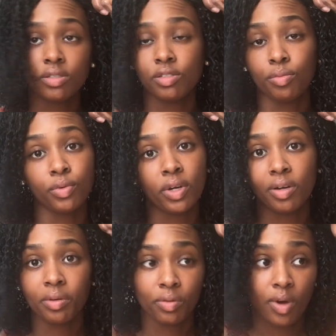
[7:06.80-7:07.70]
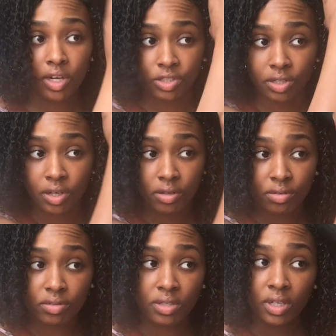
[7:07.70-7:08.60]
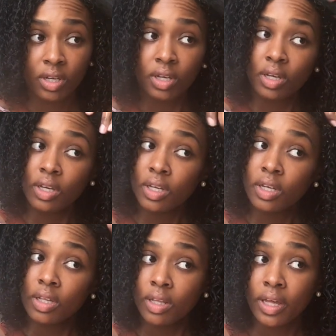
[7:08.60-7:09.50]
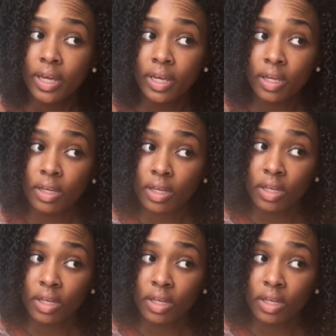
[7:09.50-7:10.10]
the board with wash and goes. Like,